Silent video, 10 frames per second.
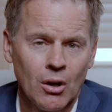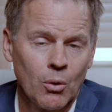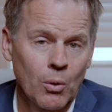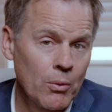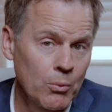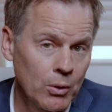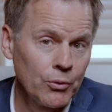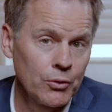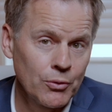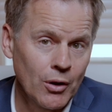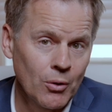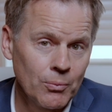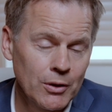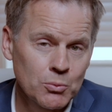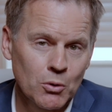What we will do, though,
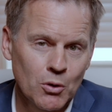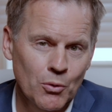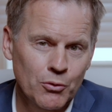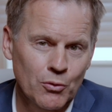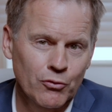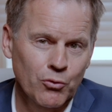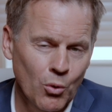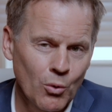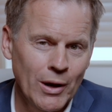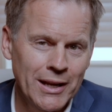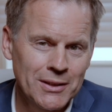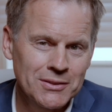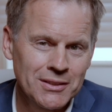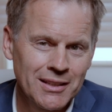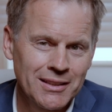is we'll go through 4 ways